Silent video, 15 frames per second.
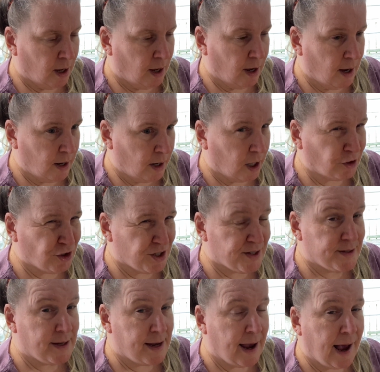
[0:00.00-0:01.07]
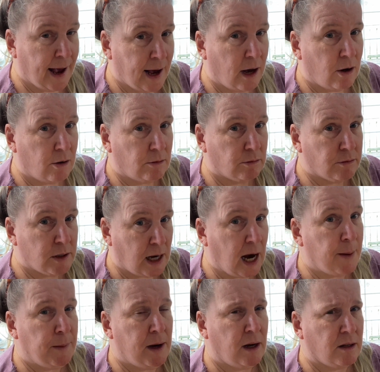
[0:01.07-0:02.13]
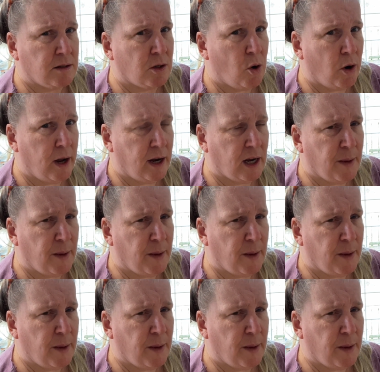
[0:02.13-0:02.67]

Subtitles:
And I'll just see how timing is going.